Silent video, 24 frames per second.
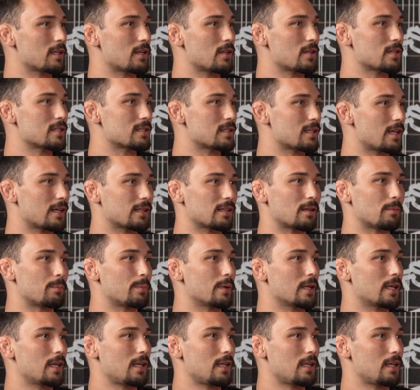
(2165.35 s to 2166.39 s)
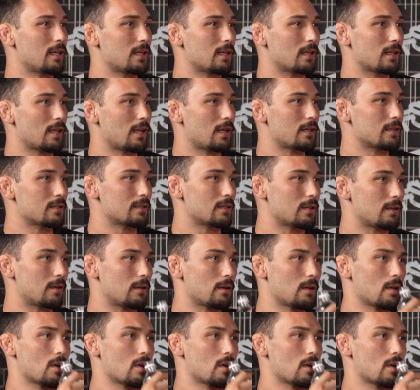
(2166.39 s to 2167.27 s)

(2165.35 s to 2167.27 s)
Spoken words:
This is like the beginning of that shit.